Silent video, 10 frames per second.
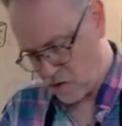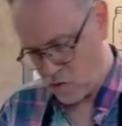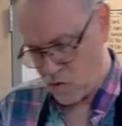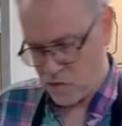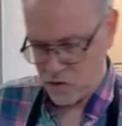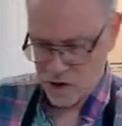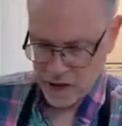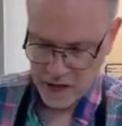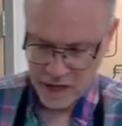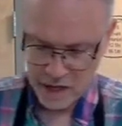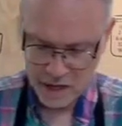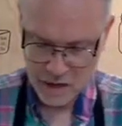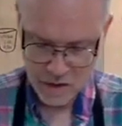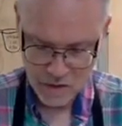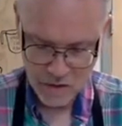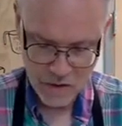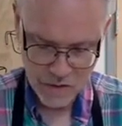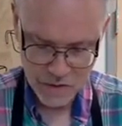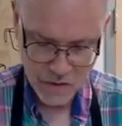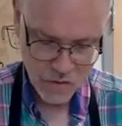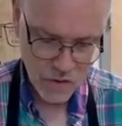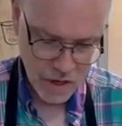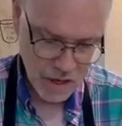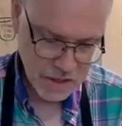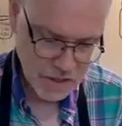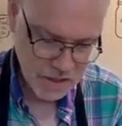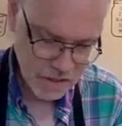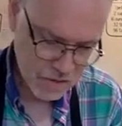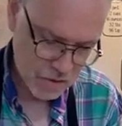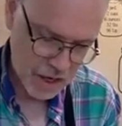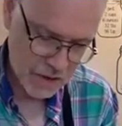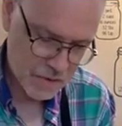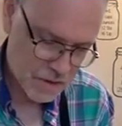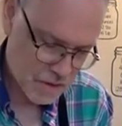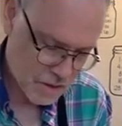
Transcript: overhang on the crust throughout